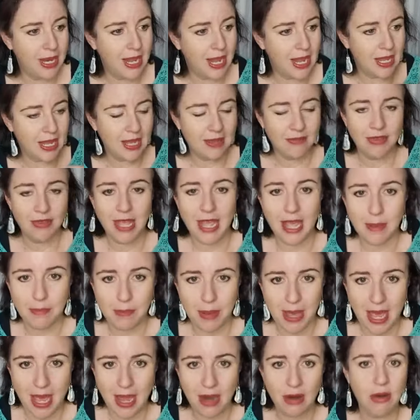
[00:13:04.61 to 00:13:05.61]
giving our
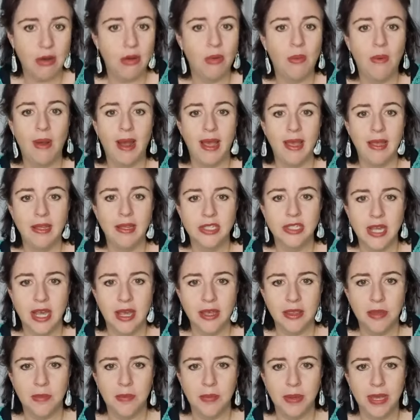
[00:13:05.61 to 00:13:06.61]
power away to
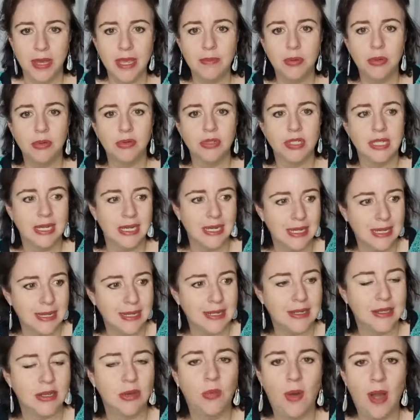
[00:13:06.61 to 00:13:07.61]
other people to
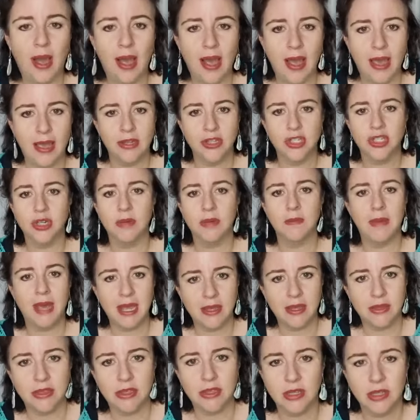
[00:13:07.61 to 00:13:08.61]
lead the way and to
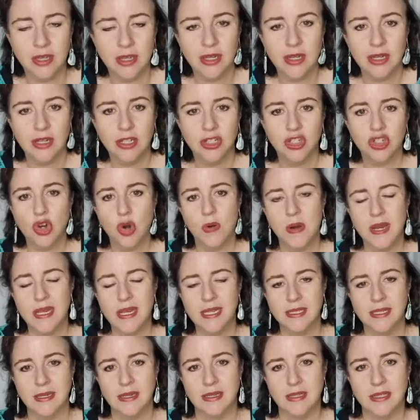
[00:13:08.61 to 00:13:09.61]
make the
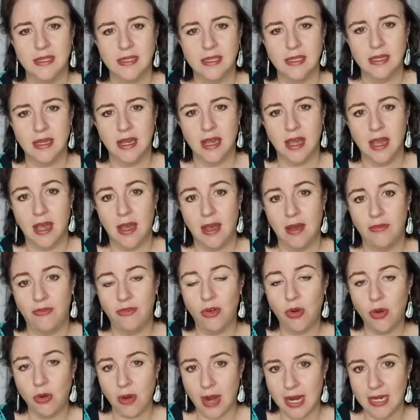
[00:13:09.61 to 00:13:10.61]
choices
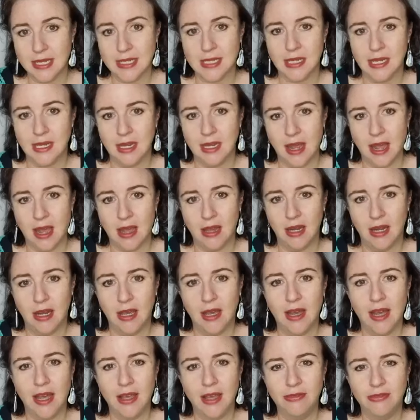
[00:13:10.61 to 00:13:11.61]
for us in our
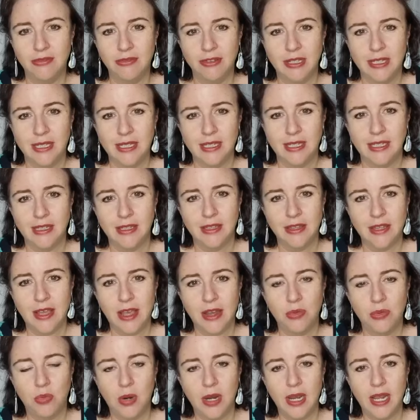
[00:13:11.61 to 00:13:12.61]
life.
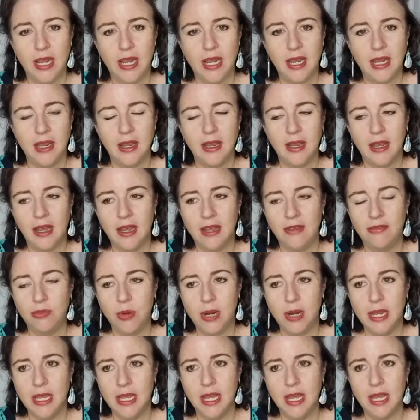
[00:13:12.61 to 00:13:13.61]
That we, if
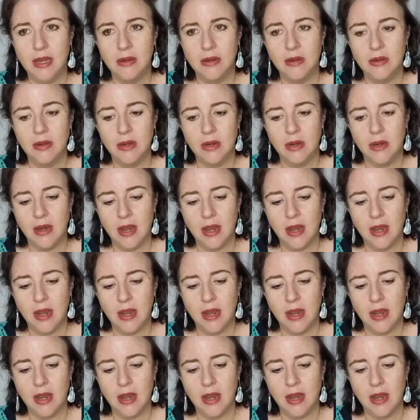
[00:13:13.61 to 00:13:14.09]
we can